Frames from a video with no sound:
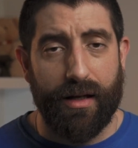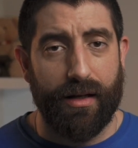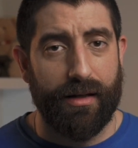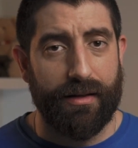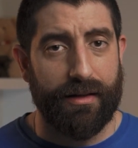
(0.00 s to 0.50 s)

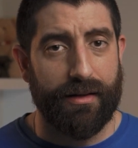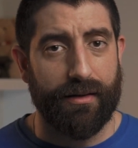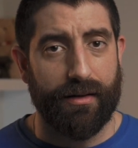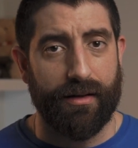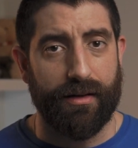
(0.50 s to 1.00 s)
in
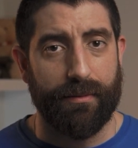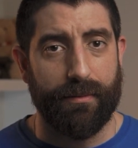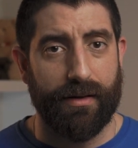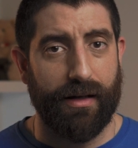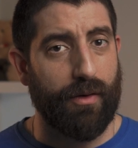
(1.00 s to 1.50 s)
the
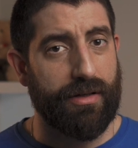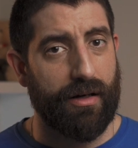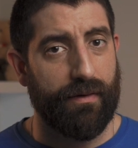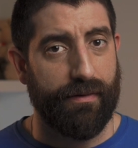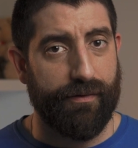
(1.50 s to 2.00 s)
um, outside
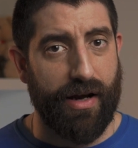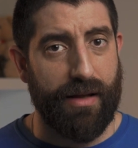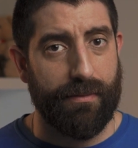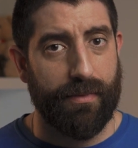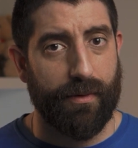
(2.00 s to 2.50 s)
of the
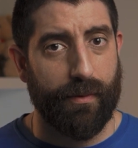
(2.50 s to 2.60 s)
frame,